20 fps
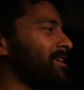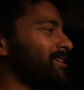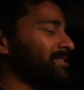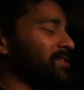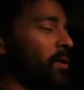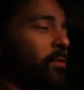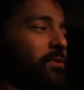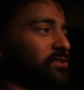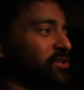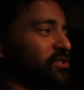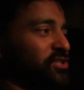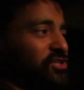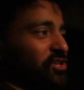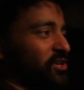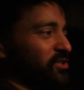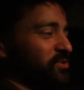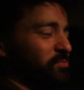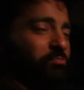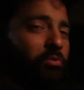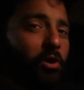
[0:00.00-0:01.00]
Someone just
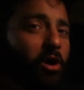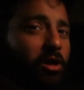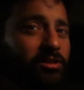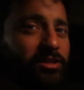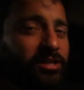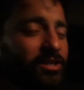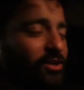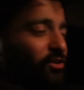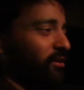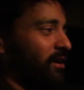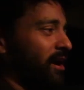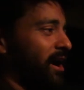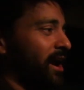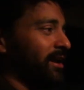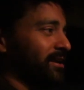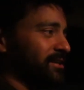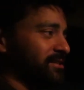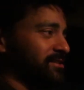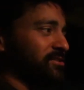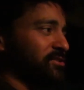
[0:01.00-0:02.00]
starts bawling,
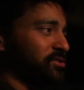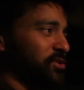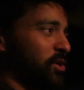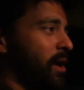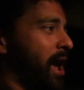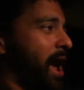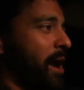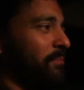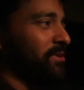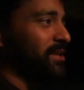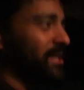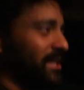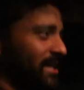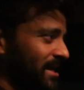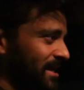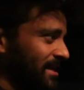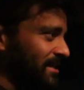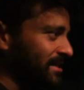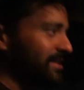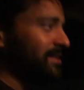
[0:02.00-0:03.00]
crying because they're so happy to
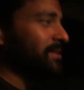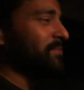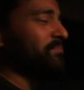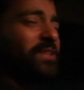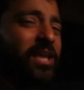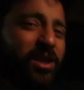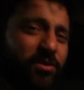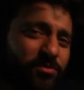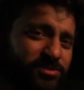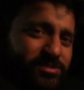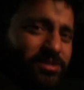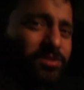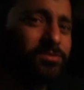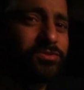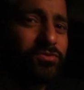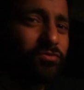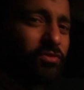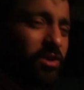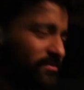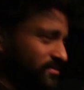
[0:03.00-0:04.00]
eat. It was it
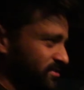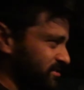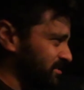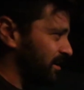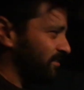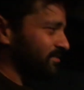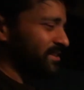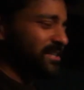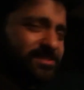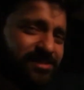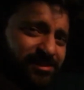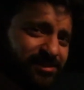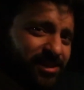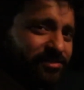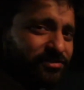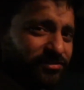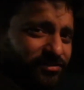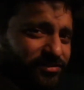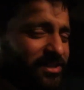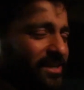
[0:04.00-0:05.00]
was rough stuff. That's the
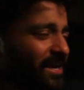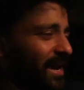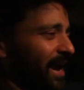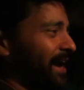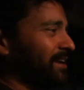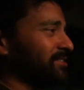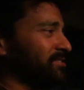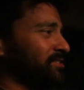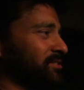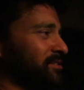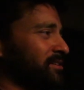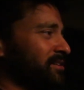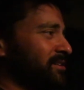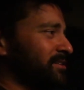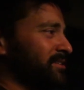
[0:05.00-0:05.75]
life of the actor.